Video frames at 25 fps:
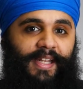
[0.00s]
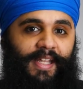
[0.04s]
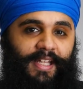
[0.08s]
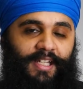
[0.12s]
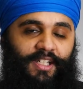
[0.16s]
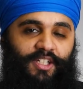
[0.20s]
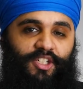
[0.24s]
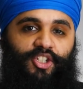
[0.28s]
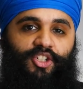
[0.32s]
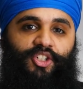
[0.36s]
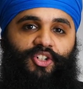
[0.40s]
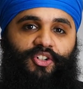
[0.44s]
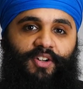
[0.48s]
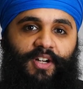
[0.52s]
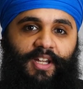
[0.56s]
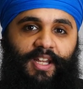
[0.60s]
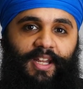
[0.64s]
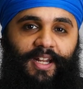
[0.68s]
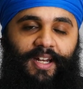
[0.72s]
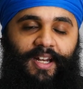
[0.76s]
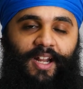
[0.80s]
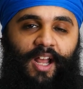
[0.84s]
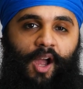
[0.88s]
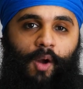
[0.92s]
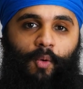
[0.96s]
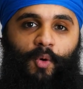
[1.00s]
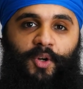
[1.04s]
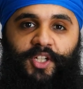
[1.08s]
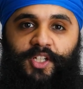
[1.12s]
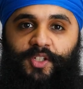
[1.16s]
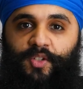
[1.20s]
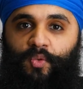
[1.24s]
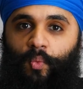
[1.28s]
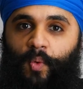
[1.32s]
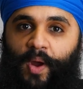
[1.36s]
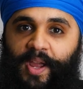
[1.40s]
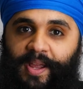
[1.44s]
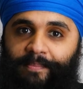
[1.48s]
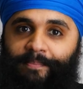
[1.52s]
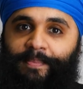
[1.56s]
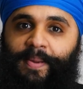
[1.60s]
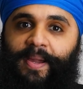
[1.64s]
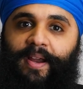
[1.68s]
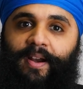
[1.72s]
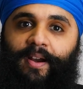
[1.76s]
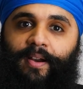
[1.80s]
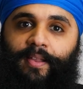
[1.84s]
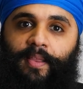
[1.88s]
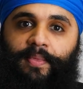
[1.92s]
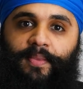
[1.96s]
inch screen, which is way
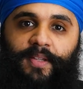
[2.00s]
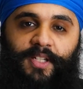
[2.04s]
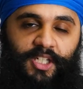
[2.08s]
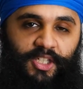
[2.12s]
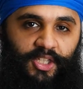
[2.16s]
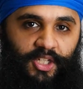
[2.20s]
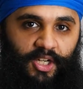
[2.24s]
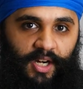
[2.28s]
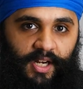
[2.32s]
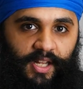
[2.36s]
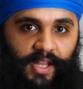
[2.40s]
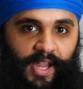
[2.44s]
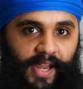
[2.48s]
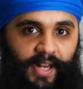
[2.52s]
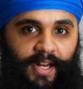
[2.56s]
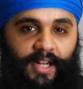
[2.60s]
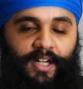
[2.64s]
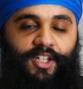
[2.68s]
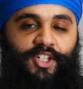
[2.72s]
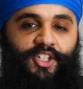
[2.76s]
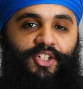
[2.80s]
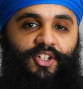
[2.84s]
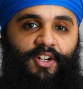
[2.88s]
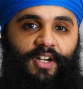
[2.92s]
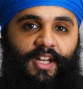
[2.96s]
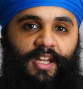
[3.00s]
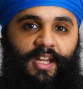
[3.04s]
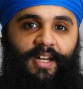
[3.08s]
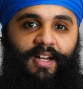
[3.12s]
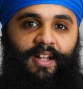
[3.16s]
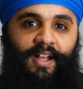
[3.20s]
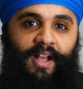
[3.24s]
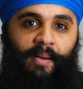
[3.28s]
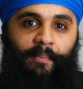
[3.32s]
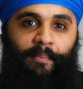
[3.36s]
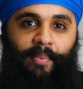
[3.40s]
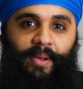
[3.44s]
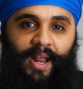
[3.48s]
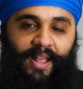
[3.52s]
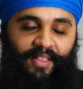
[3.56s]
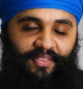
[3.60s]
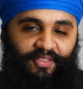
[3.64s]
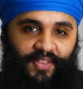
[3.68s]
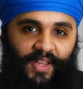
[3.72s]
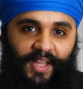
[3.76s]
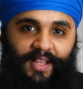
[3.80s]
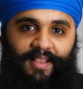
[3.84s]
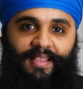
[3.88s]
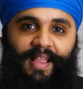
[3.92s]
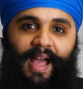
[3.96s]
bigger than this thirty-eight inch screen, but I
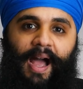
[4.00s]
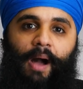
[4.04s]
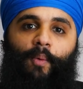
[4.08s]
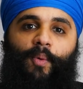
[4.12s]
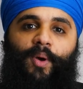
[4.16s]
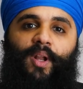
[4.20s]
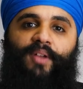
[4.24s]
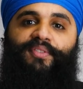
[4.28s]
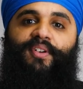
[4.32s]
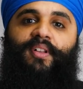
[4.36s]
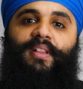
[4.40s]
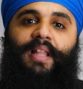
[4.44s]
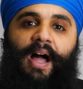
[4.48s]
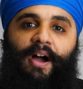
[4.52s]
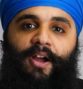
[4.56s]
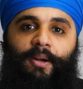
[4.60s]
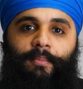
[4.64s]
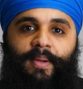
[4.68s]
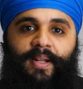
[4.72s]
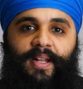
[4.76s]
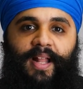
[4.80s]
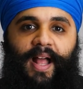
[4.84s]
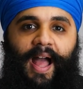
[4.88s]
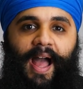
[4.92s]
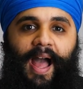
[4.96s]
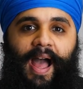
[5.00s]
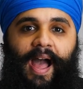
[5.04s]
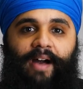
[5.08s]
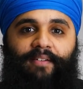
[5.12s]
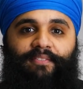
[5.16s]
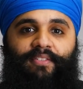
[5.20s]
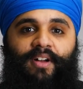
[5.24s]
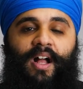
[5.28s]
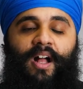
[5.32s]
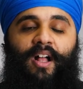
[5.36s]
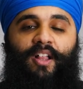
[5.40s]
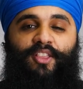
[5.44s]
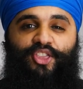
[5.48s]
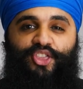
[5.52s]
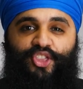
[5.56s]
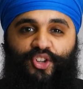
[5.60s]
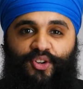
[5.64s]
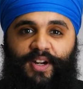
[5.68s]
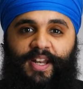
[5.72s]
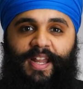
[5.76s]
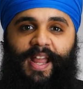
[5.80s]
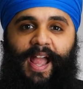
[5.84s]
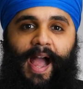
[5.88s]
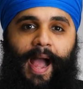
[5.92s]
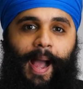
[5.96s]
think that would have allowed me to have
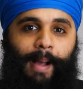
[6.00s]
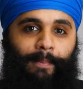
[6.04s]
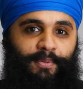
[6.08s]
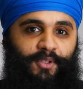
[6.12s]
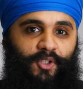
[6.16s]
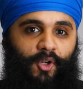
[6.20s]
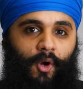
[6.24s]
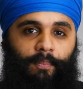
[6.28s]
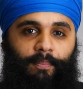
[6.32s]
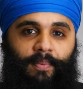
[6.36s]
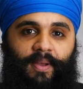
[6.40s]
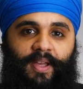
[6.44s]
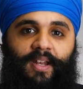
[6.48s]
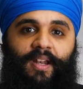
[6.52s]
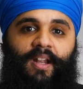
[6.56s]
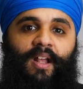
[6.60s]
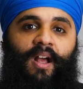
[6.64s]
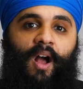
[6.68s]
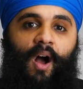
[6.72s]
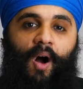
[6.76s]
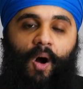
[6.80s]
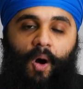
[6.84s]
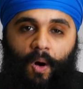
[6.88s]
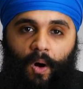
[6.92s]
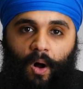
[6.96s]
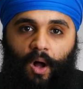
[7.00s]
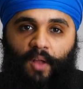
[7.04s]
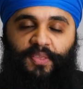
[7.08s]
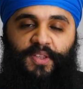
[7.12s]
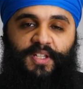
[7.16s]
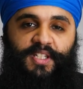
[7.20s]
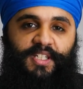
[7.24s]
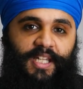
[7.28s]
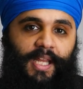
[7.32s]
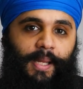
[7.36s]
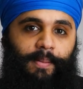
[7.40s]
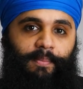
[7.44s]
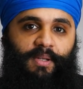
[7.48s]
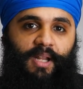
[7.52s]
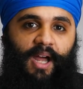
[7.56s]
three apps open all at the same